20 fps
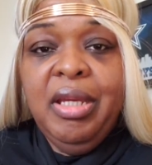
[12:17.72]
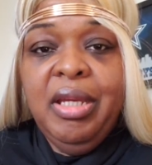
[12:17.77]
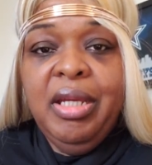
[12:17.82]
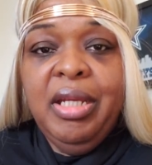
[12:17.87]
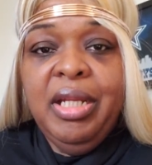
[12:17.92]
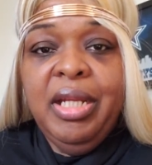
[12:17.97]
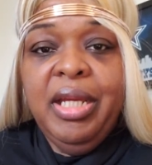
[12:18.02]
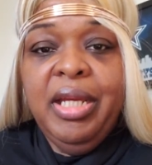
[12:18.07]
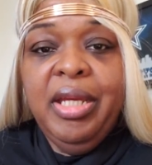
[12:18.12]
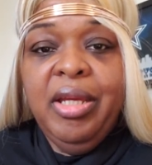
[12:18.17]

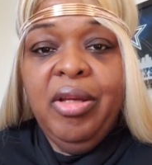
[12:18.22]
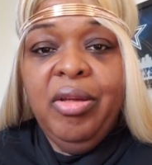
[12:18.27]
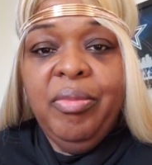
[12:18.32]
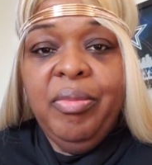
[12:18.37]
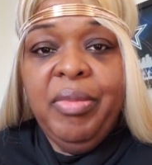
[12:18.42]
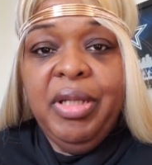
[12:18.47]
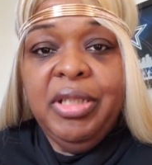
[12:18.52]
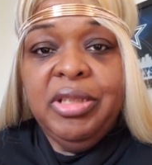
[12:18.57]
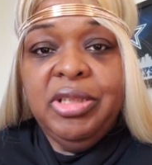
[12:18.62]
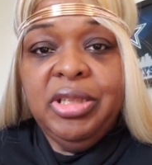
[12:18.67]
and I held
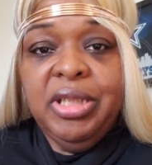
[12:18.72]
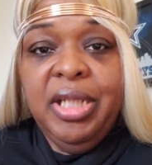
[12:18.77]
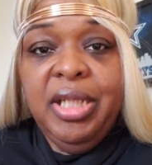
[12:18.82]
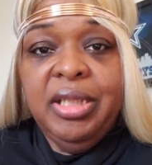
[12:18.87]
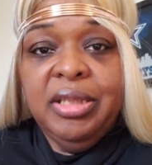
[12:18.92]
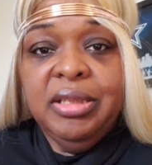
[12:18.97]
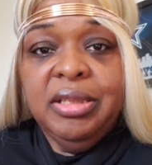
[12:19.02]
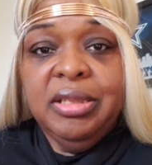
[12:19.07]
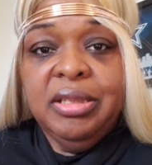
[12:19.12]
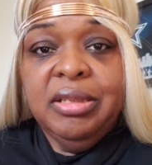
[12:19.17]
my
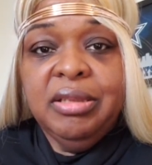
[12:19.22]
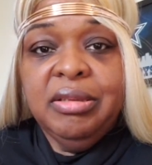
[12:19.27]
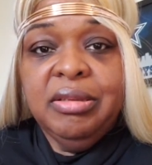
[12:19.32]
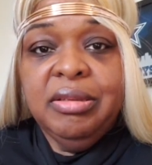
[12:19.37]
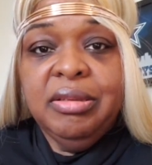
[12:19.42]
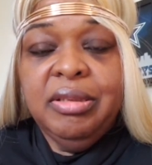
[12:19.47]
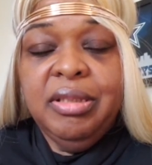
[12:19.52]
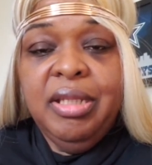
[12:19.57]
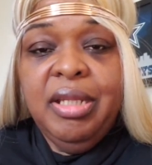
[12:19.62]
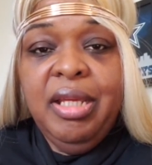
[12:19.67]
chest,
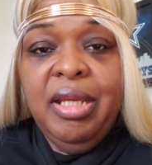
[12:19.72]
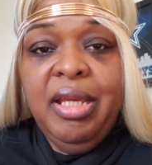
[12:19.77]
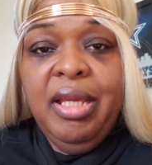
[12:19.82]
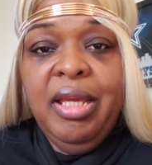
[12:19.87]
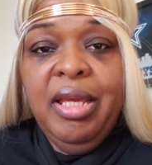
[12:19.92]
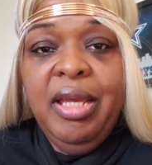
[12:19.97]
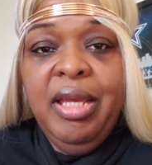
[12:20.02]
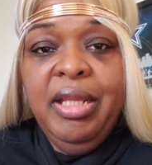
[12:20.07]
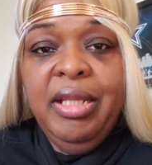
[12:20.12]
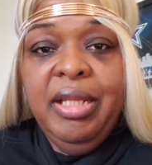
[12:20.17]

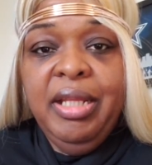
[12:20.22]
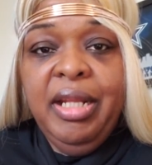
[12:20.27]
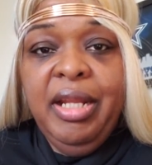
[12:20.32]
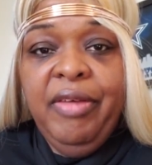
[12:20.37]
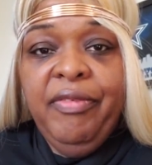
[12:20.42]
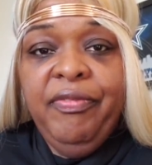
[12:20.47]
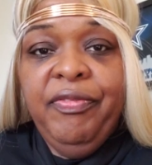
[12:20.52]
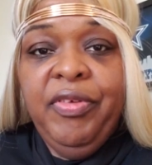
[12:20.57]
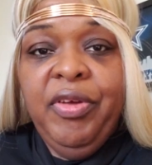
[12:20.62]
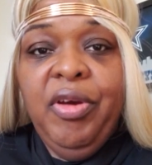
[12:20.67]
and then
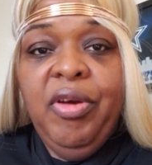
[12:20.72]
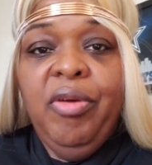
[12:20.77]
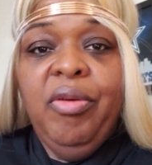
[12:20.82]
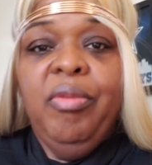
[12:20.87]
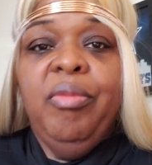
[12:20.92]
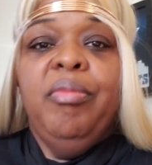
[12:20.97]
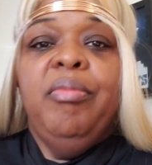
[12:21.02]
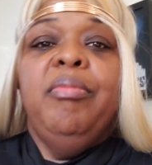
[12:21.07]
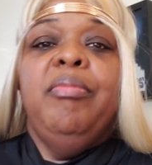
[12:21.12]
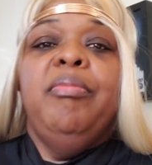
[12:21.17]
I
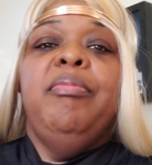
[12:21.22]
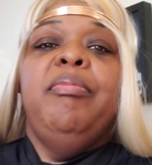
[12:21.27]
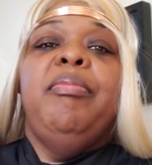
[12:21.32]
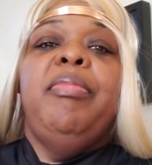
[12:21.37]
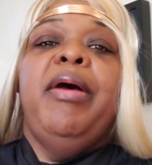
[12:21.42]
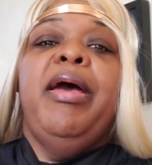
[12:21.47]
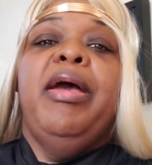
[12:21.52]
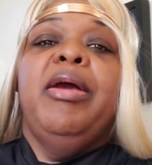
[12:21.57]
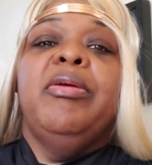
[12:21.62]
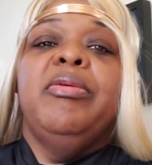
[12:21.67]
fell
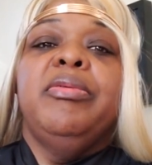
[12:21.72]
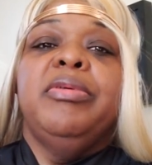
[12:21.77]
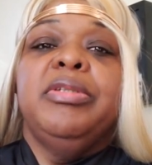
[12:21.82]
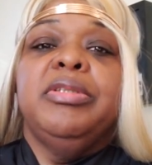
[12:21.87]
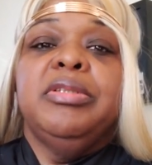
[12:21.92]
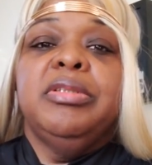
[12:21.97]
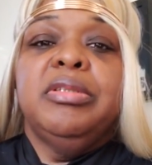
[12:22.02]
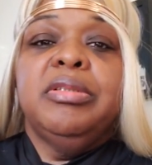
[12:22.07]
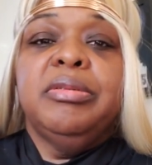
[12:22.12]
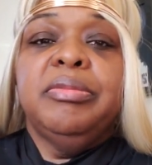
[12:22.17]

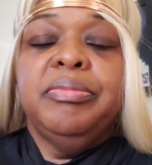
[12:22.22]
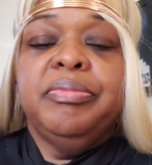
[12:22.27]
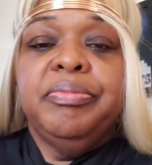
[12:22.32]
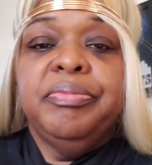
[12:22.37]
backwards.